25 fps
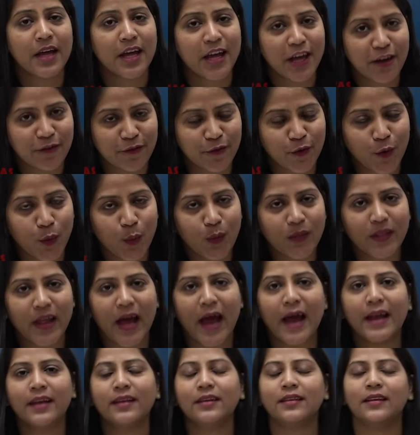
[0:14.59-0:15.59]
If no,
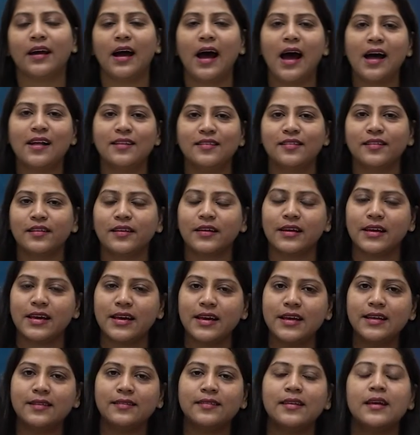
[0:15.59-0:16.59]
then the answer
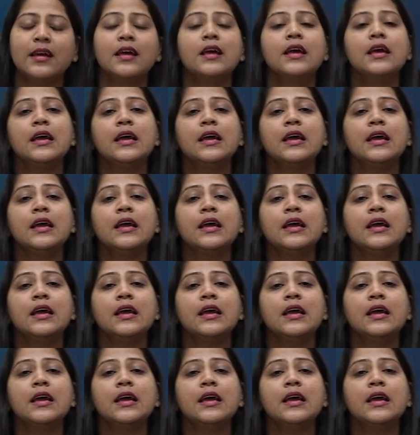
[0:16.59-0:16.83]
is